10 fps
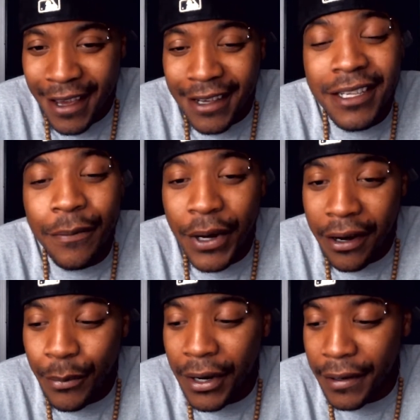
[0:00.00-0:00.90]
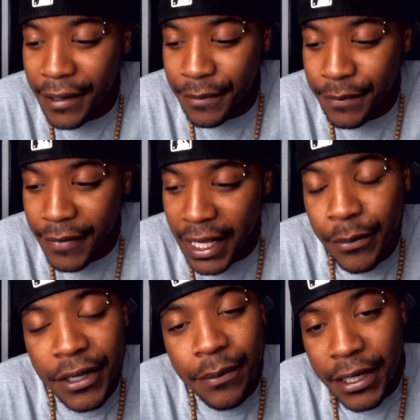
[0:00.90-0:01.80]
It's the bear market. Now, I'm
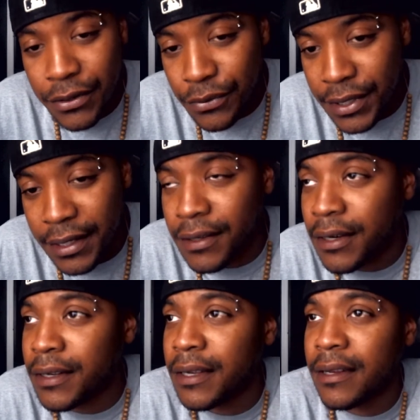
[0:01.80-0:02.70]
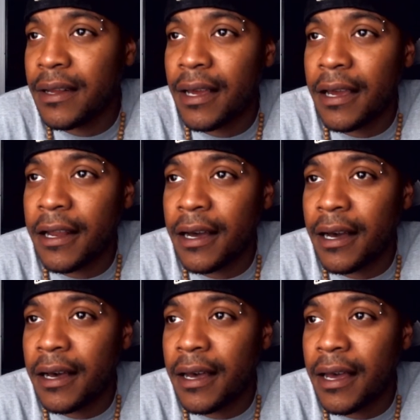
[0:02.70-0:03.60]
going to give my two cents on it. And
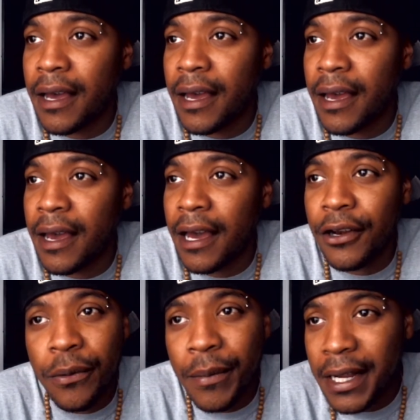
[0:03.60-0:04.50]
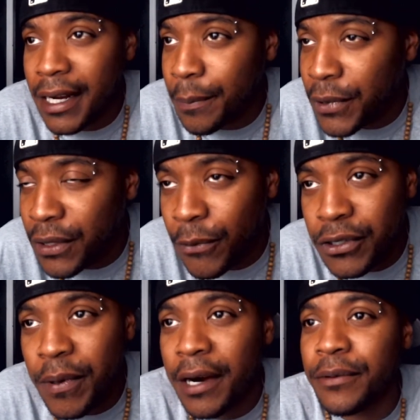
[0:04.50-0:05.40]
I know it might not be the
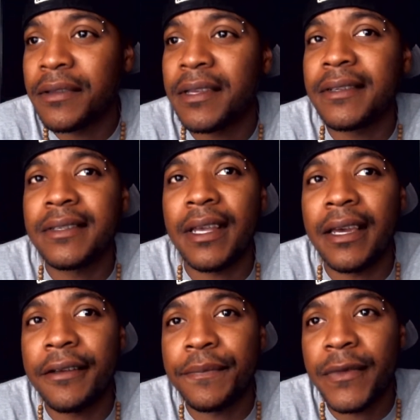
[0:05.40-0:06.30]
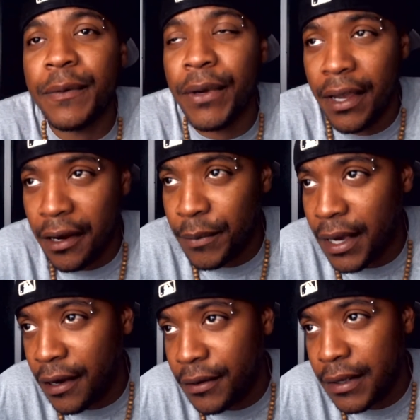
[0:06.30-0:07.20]
most popular thing to say, but hear me
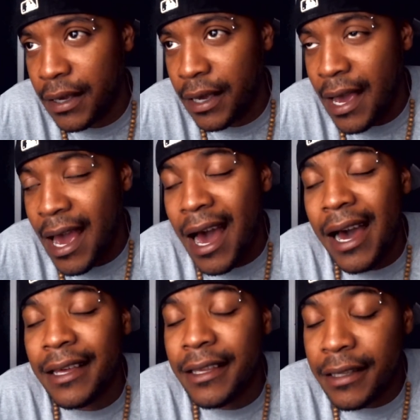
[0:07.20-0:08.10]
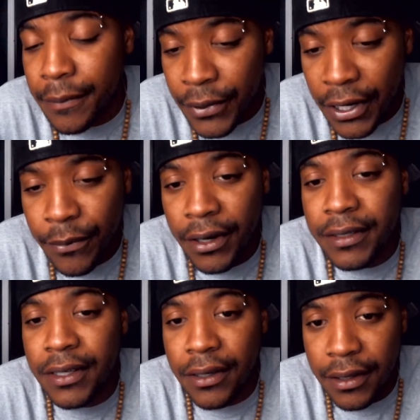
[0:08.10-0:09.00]
out. I think the bear market
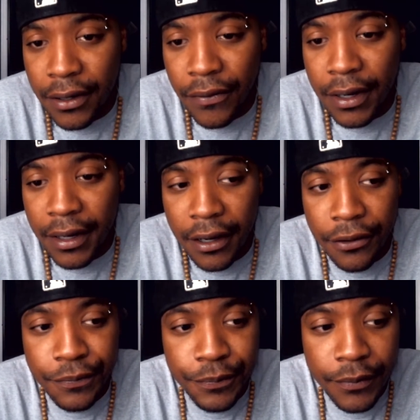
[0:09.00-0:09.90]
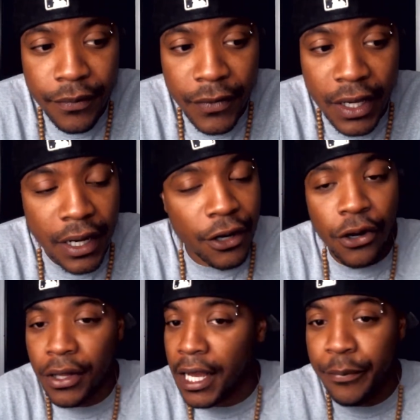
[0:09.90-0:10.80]
is a good thing right now. And I
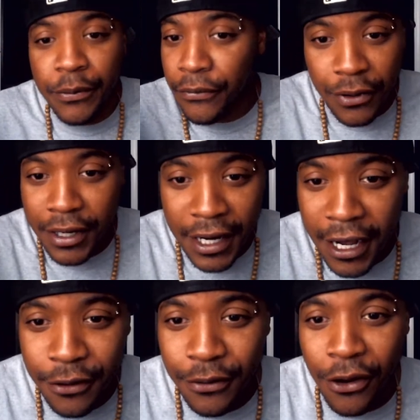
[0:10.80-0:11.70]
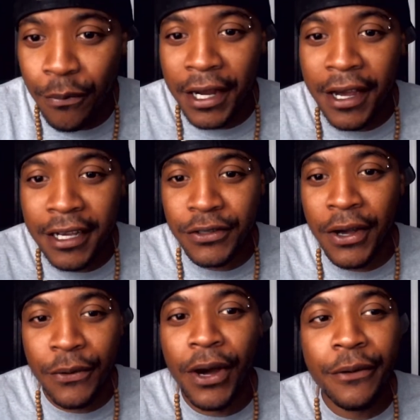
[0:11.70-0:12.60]
know a lot of people freaking out. Oh my gosh,
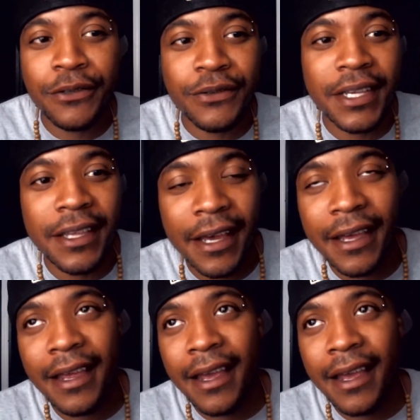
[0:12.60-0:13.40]
why would you say that?